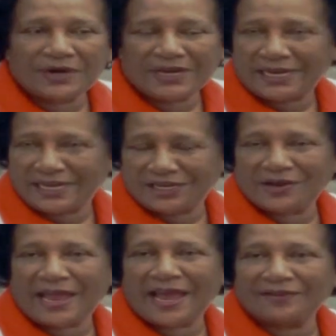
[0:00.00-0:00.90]
But here
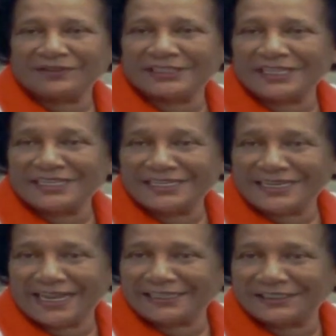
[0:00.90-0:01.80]
you have
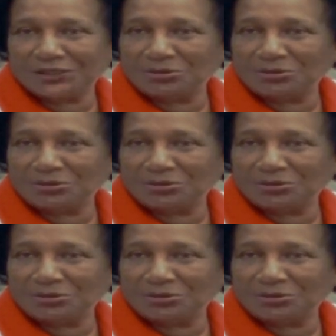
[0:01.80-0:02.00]
certain decks,